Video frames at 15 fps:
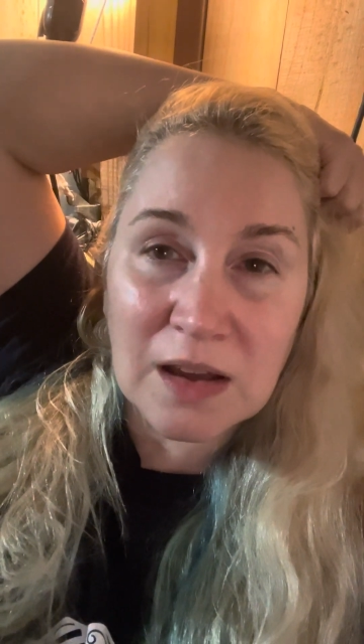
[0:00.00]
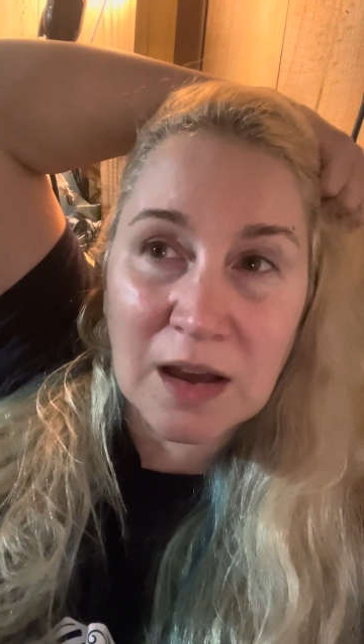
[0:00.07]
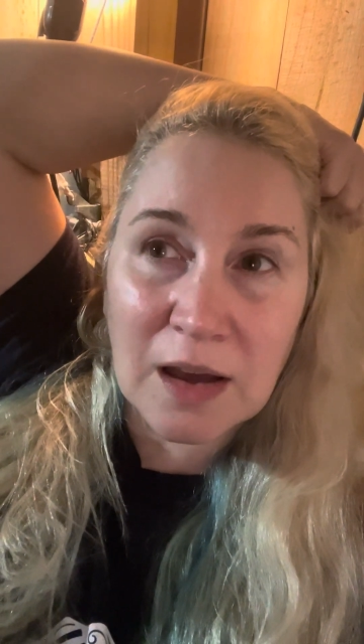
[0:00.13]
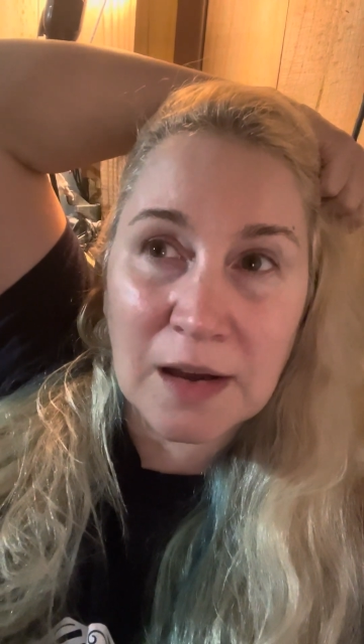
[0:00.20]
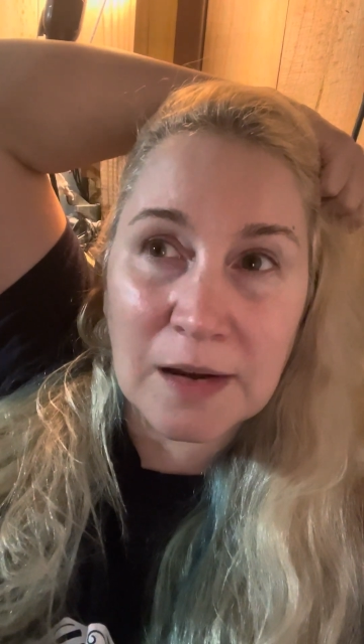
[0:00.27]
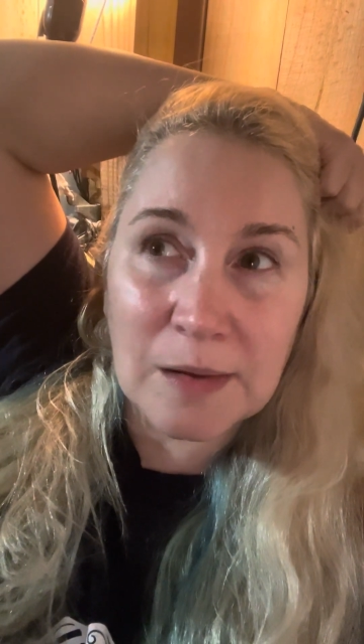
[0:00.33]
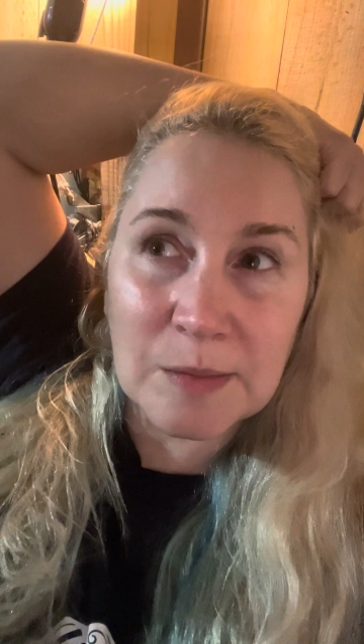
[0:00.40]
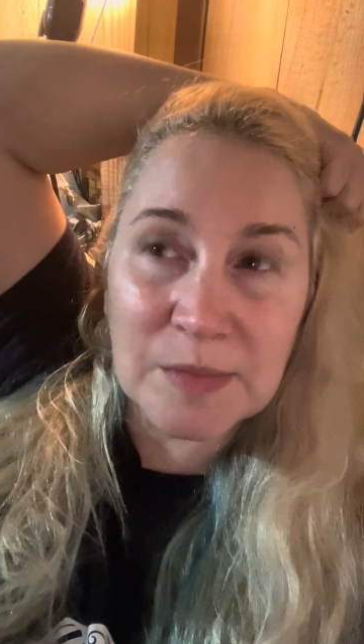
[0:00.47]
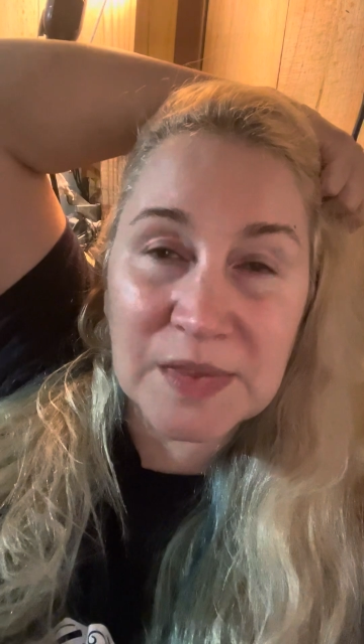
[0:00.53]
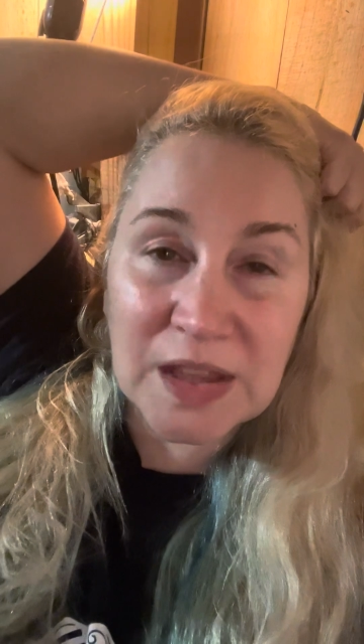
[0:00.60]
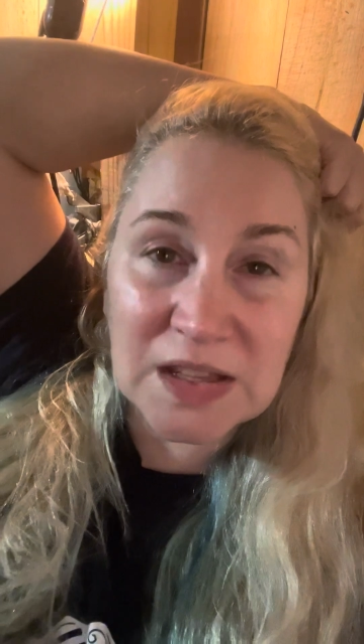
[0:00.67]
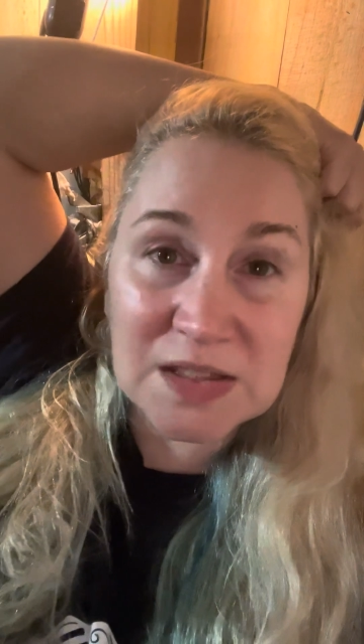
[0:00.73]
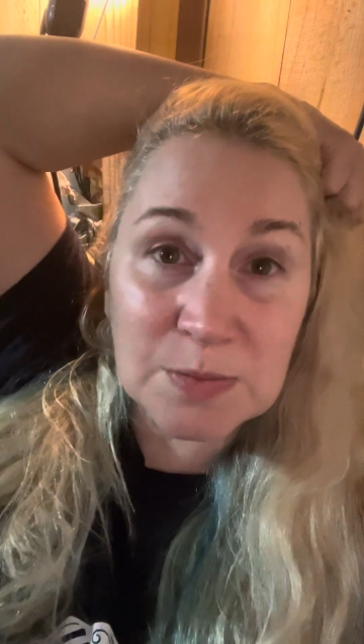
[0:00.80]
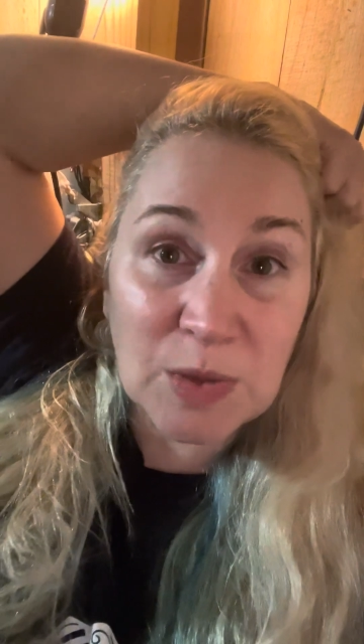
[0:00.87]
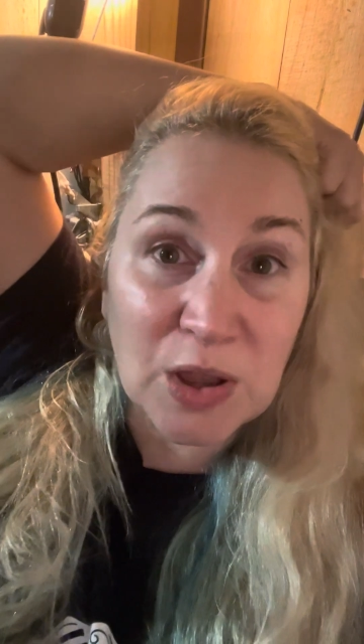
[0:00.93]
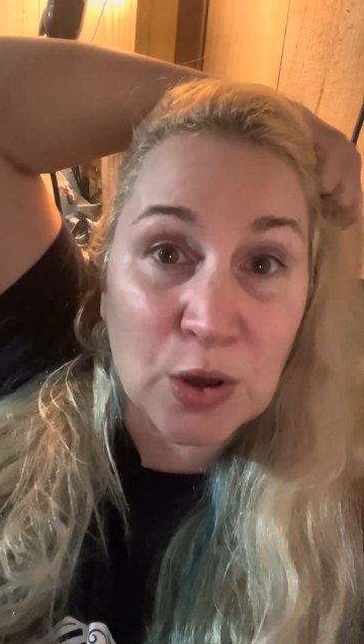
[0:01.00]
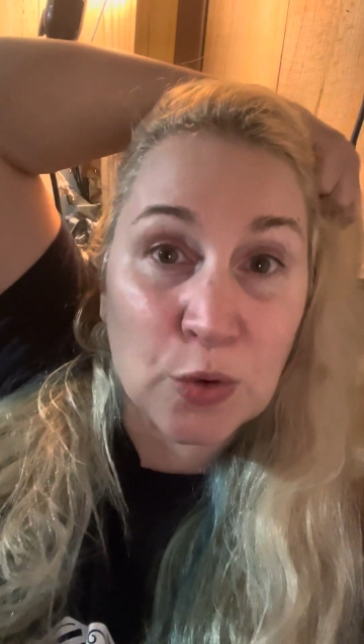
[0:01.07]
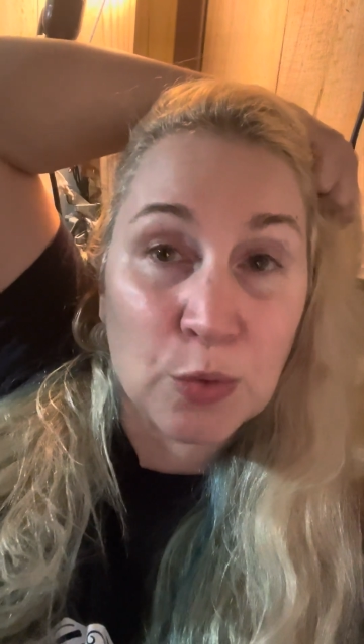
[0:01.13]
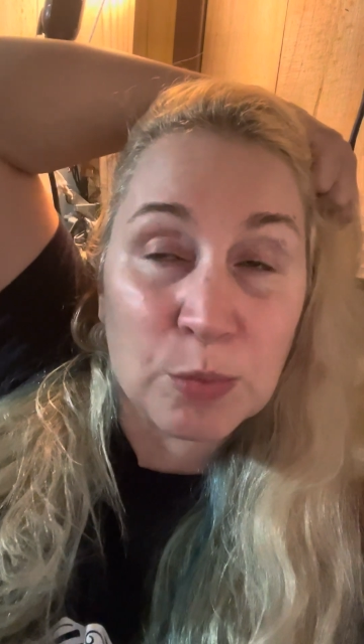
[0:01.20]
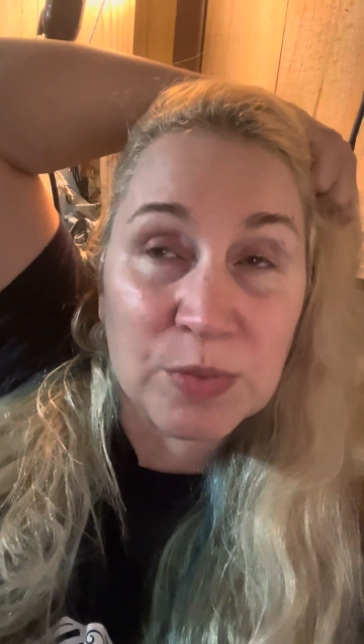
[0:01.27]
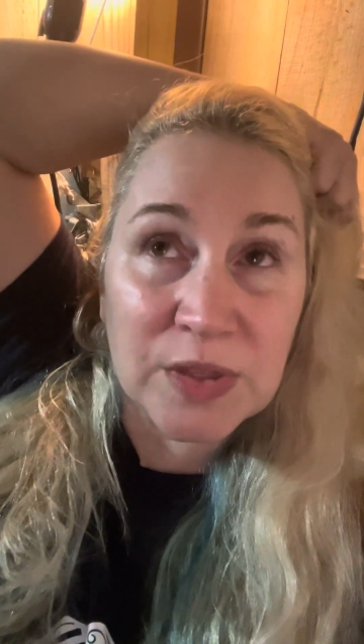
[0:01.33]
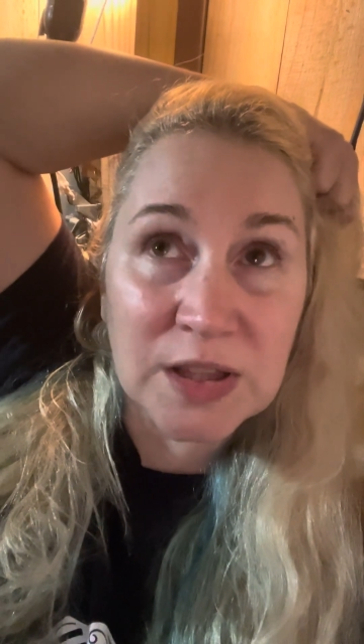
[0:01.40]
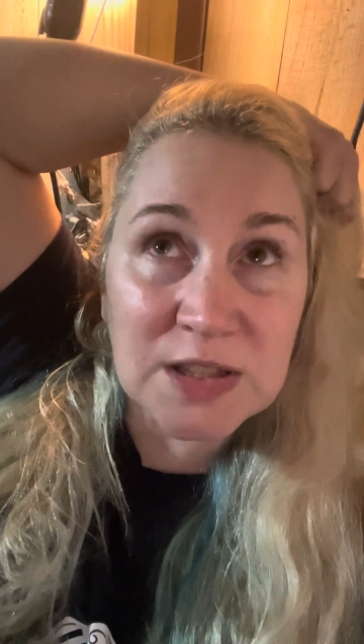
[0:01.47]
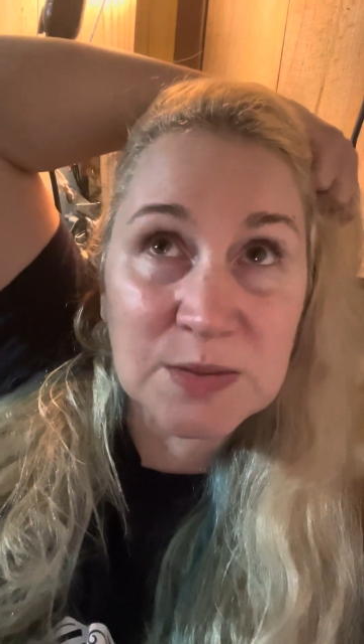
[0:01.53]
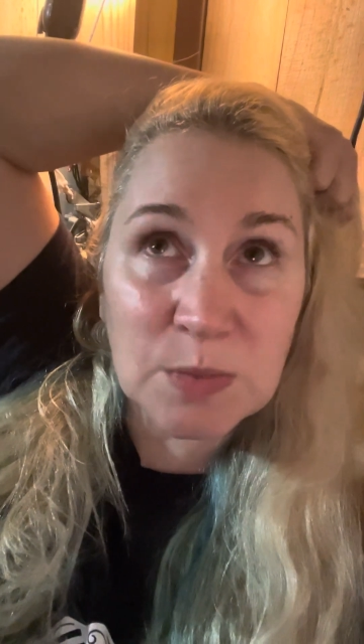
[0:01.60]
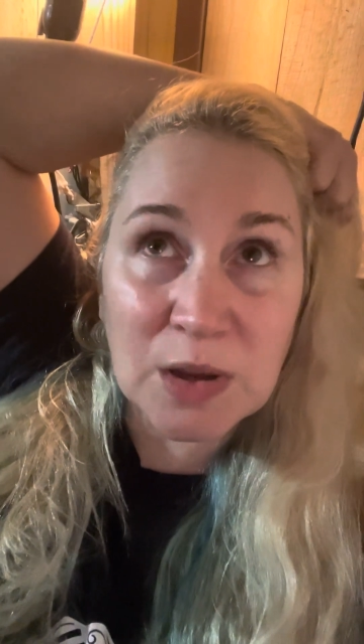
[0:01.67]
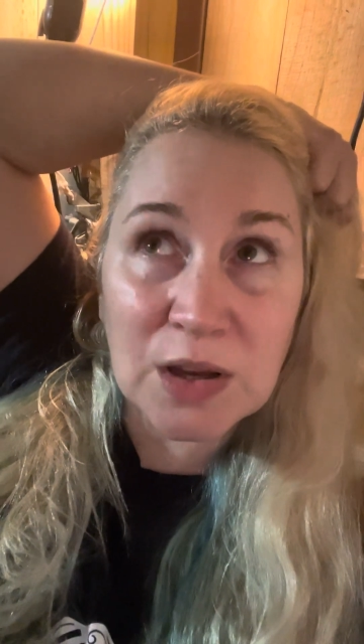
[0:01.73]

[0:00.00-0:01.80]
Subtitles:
That's my hope, that's my